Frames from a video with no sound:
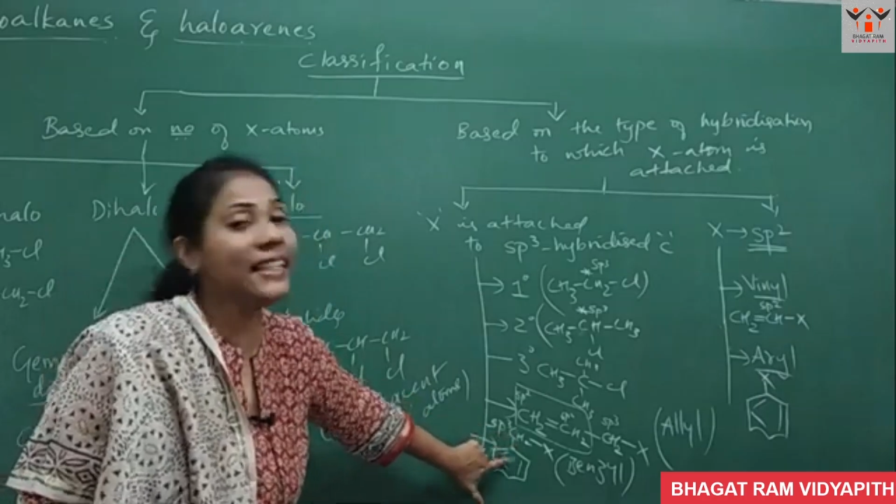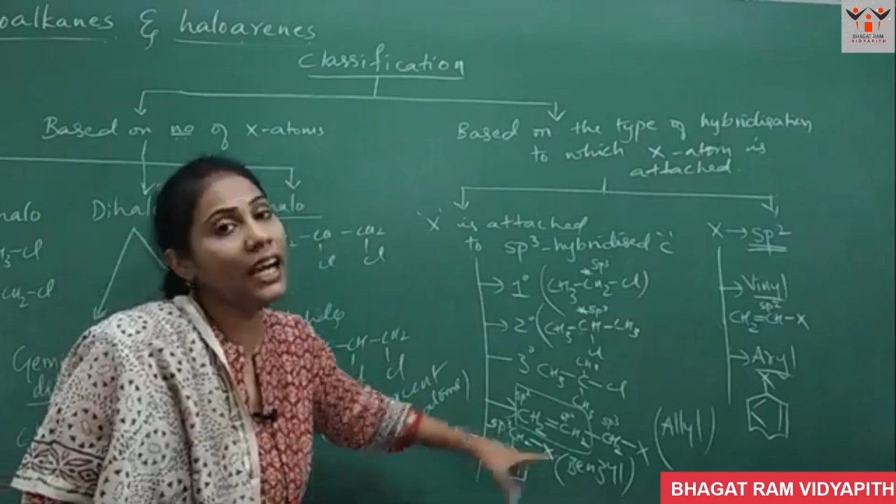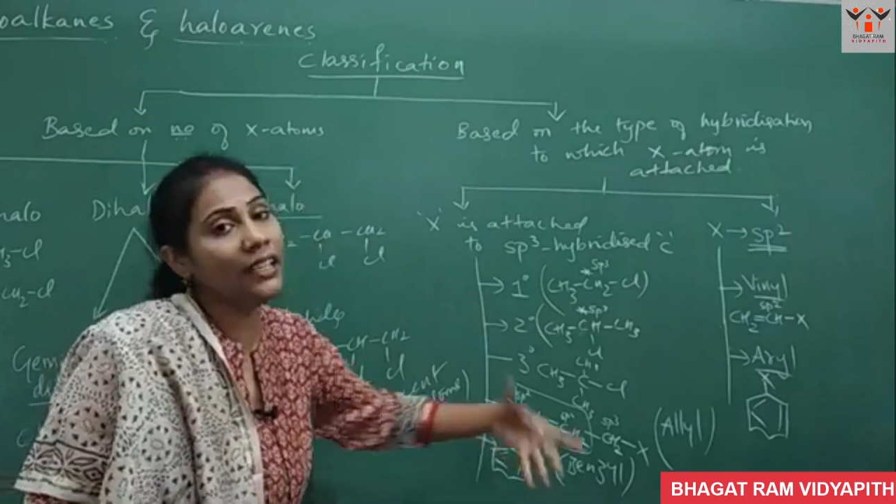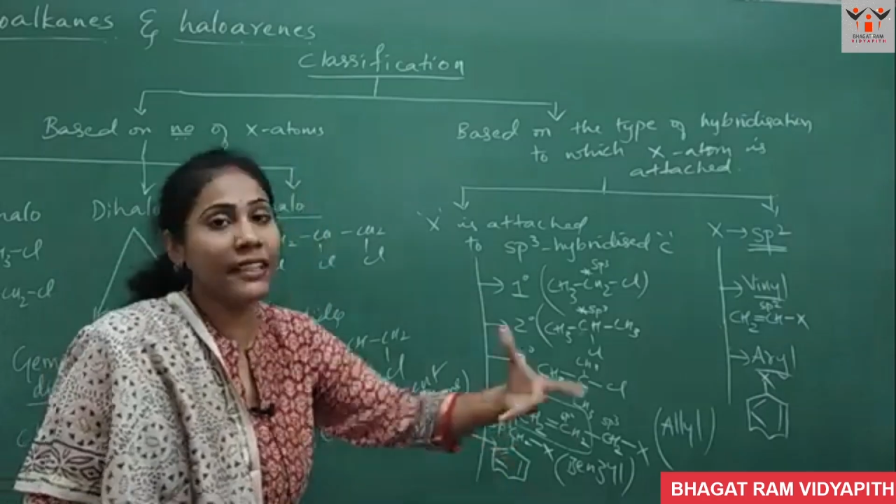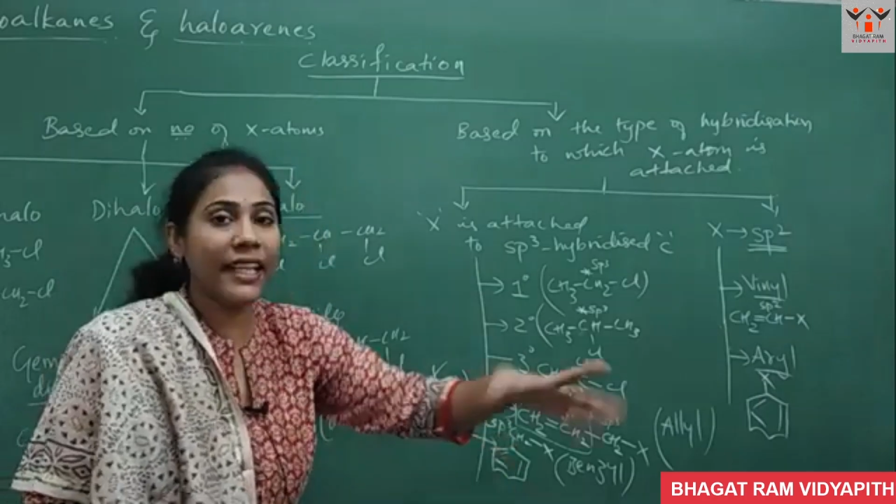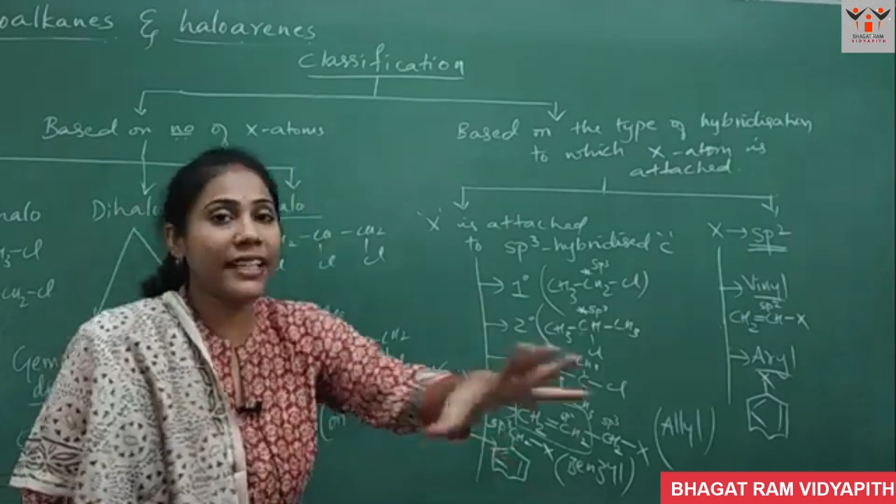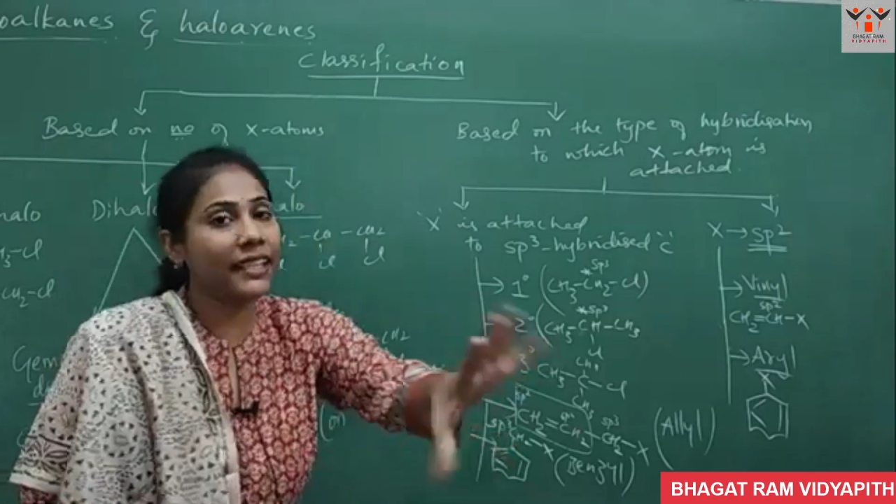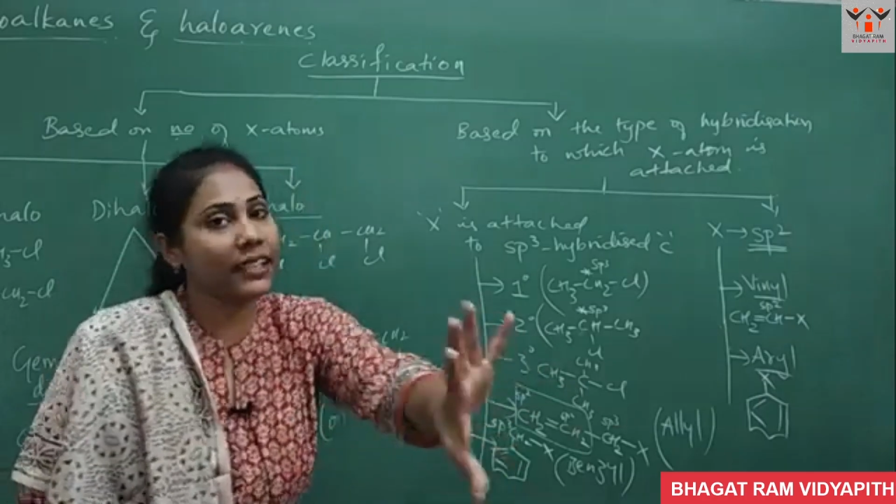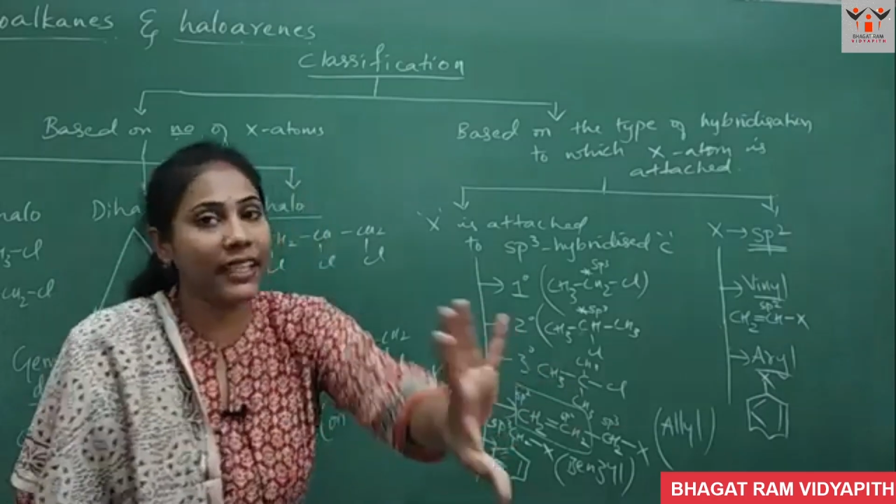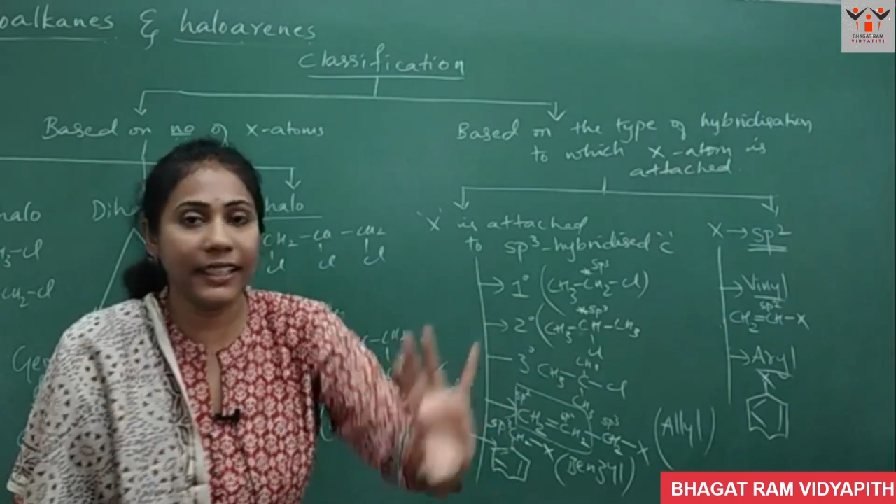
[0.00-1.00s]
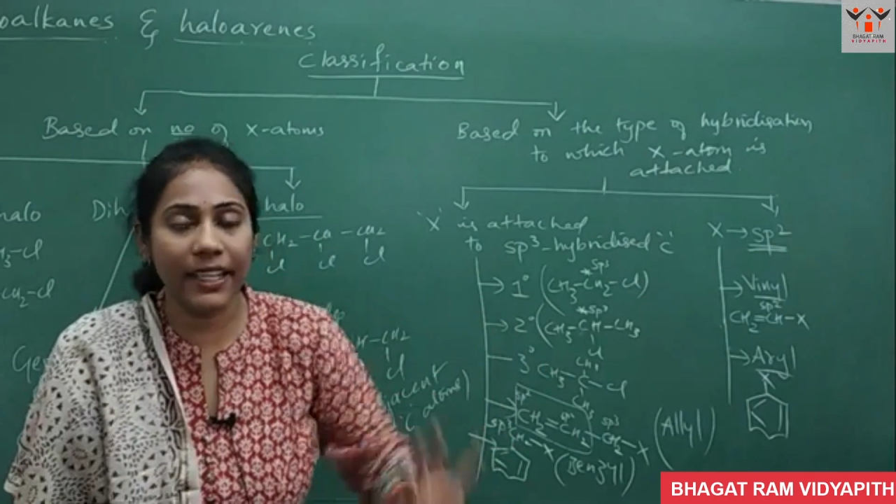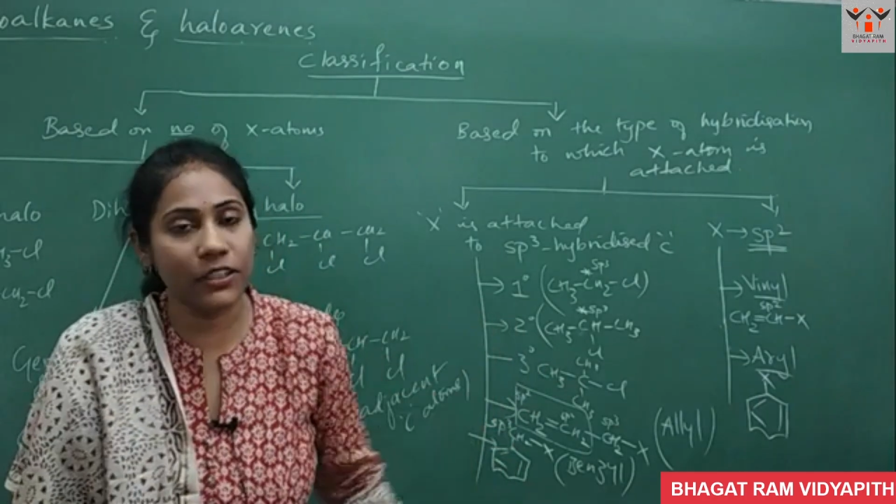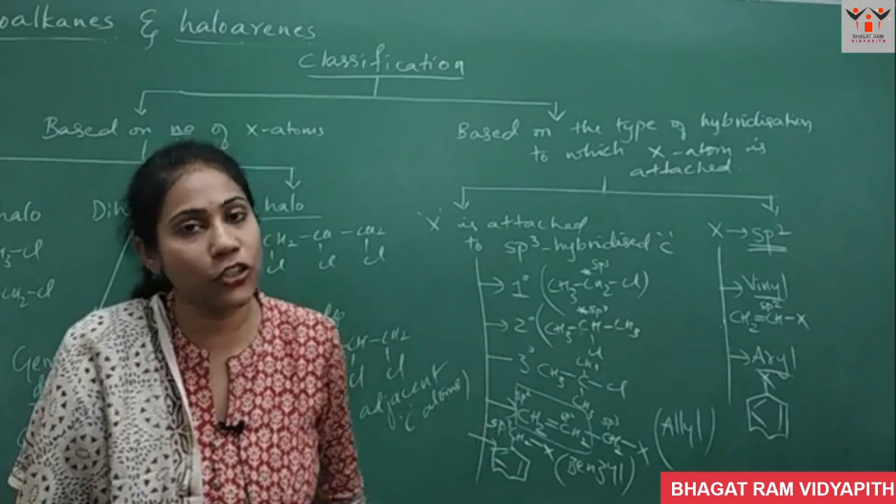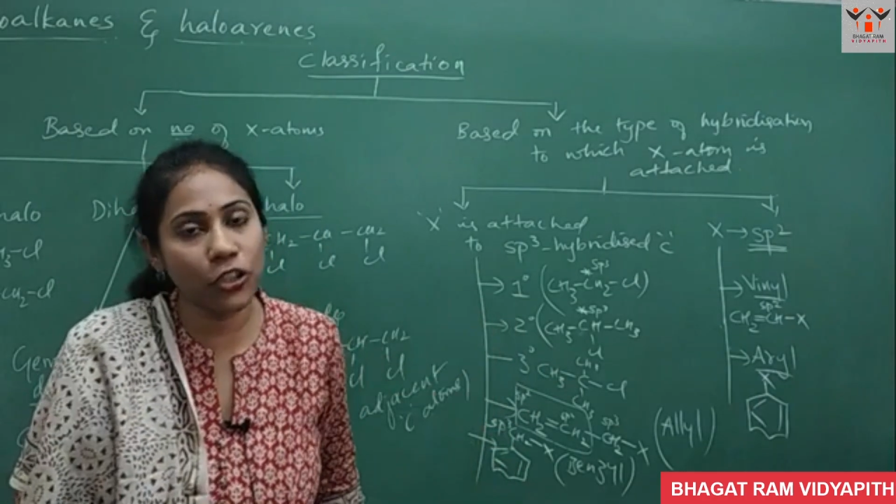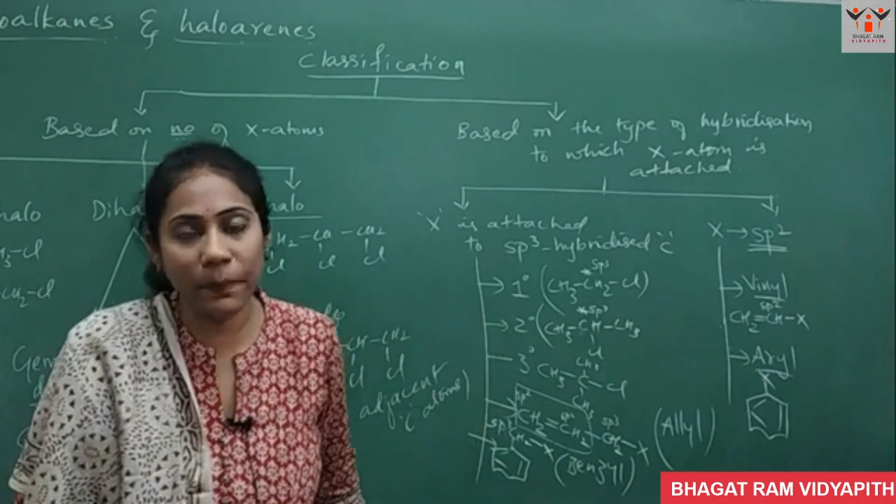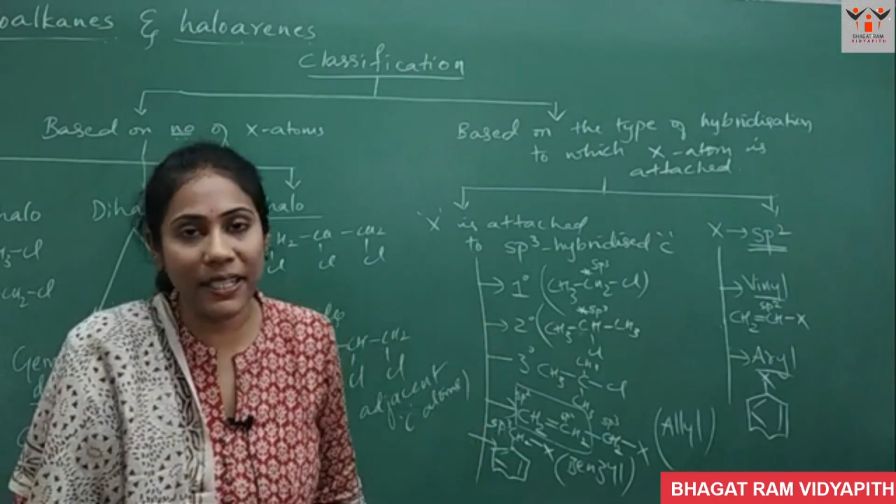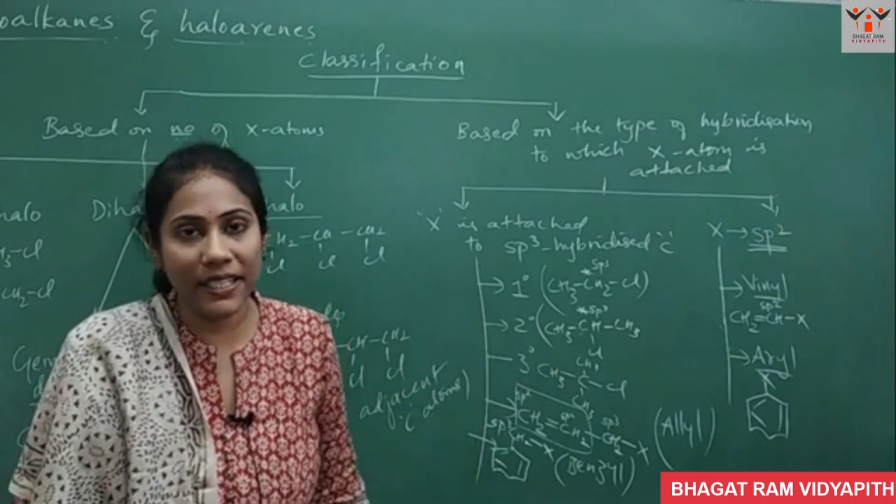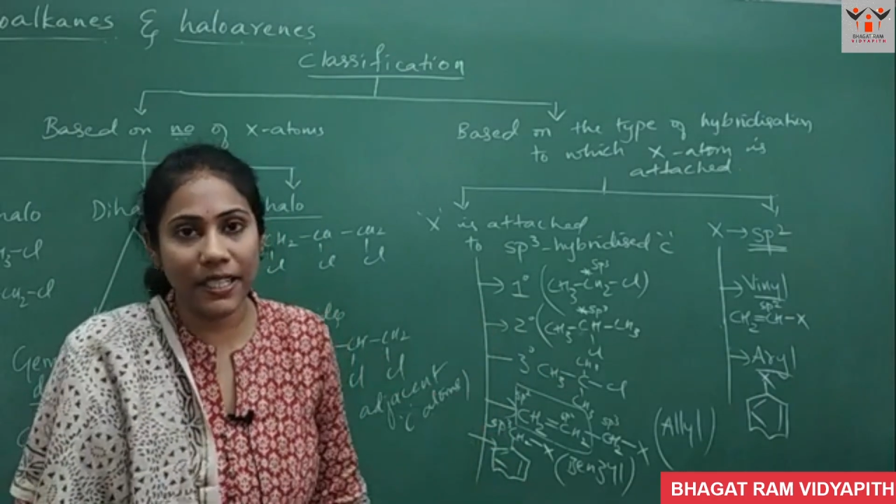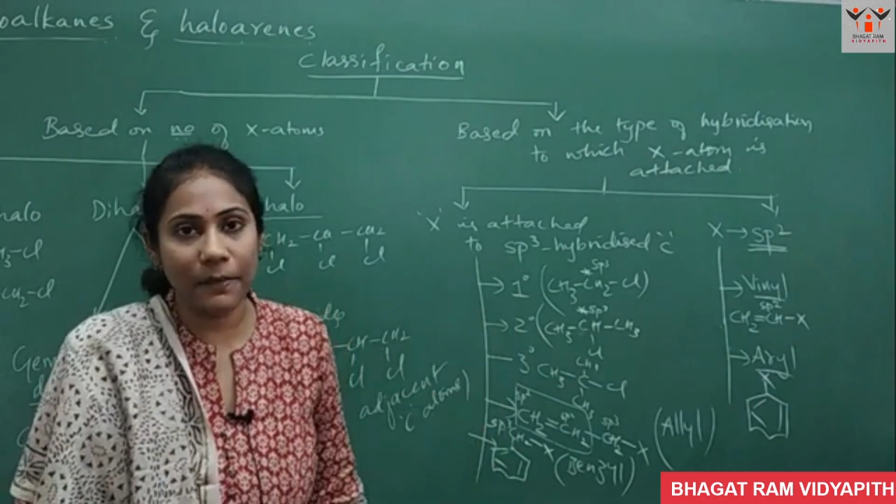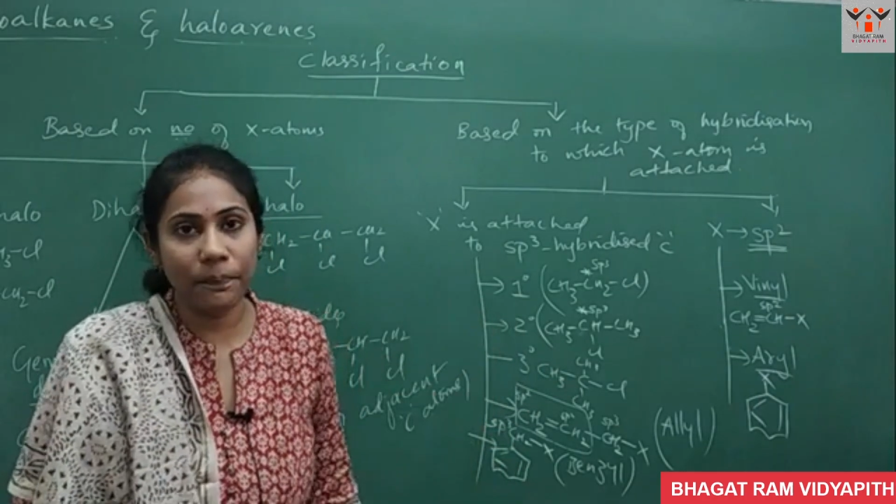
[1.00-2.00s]
turn directly attached to
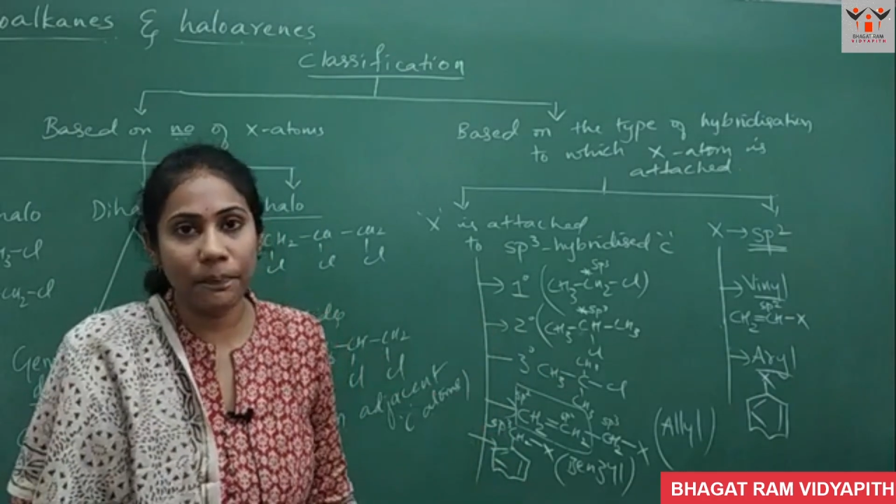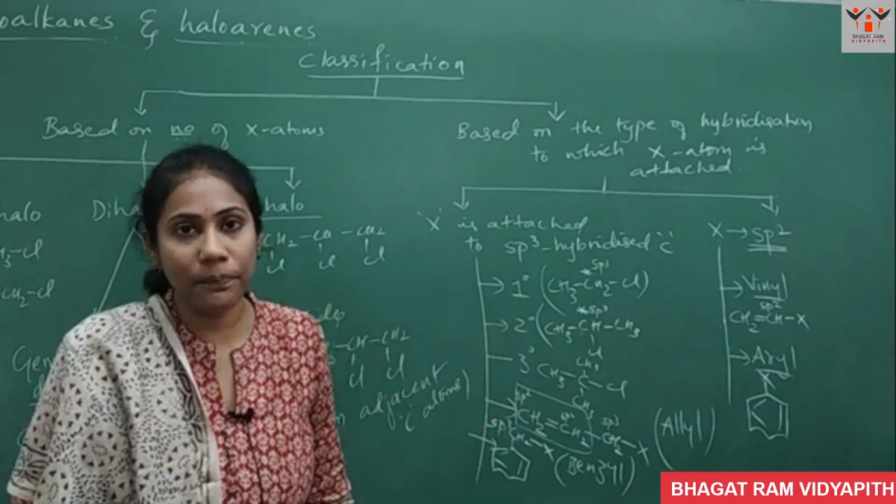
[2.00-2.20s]
benzene.